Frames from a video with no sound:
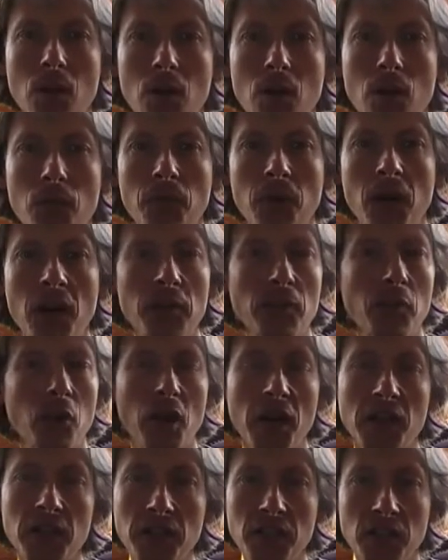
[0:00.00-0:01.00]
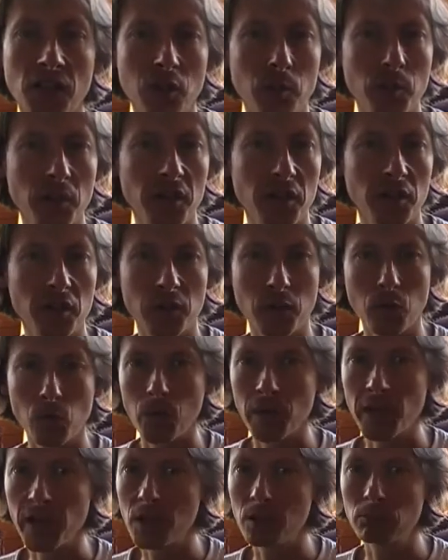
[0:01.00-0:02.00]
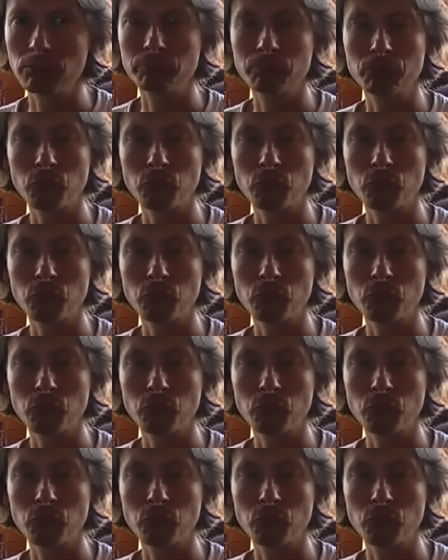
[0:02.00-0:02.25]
5 or 8 kilometers away.